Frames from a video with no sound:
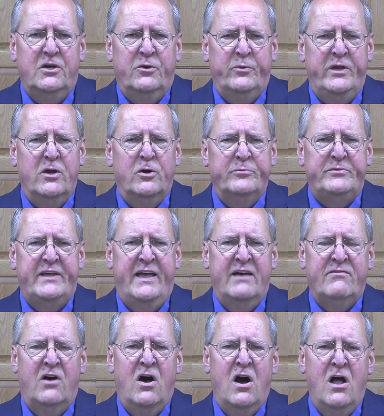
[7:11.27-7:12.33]
We hope to
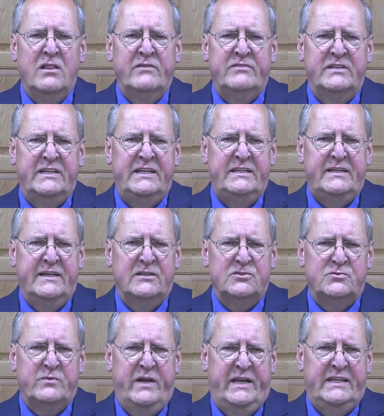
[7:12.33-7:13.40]
have all of the
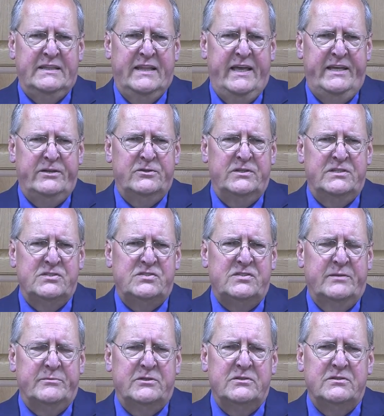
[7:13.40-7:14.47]
details ready later this
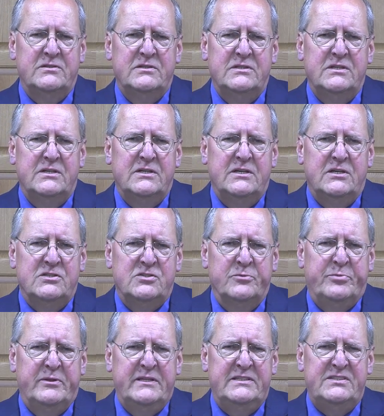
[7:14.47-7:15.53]
summer, so
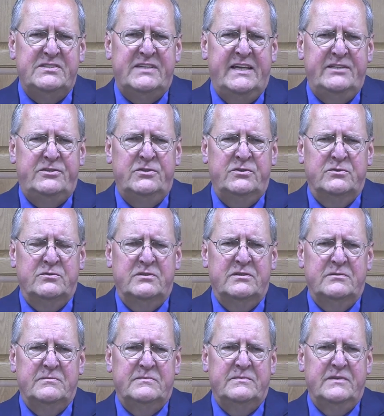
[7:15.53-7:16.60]
please stay tuned.
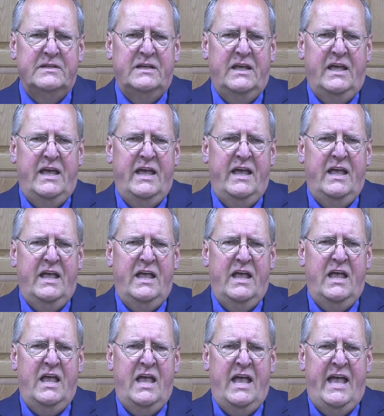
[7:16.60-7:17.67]

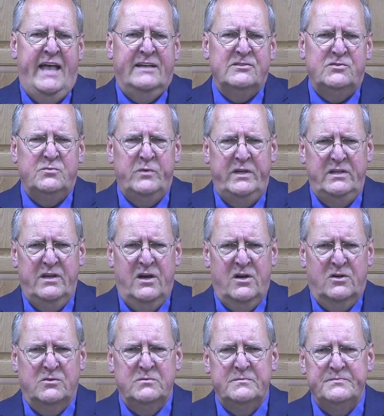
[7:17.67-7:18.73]
As we
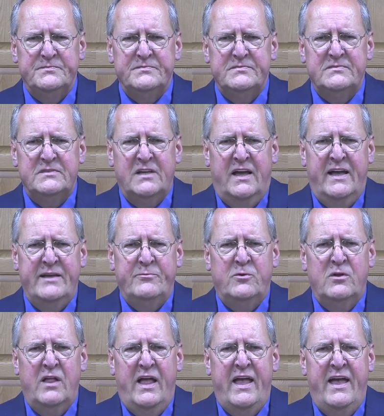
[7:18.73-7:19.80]
know, time
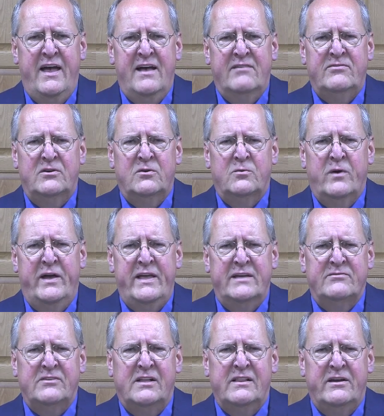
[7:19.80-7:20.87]
will have a way
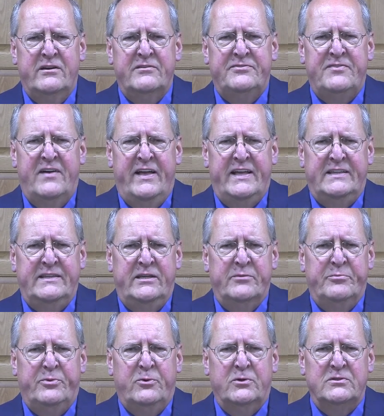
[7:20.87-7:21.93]
of clarifying the
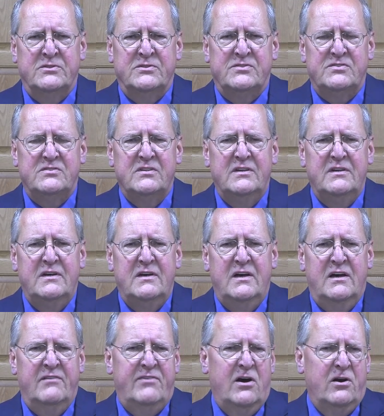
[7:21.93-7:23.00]
importance
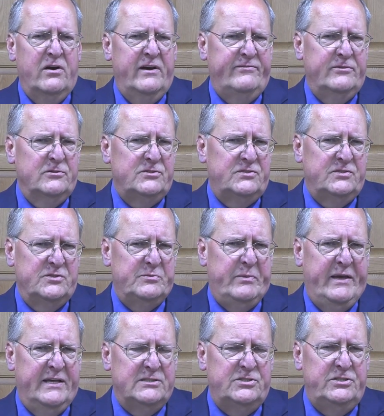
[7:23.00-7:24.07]
of our efforts this
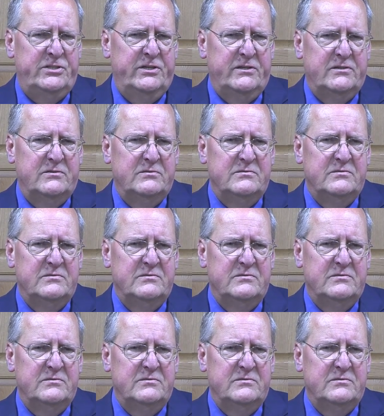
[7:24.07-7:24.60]
past year.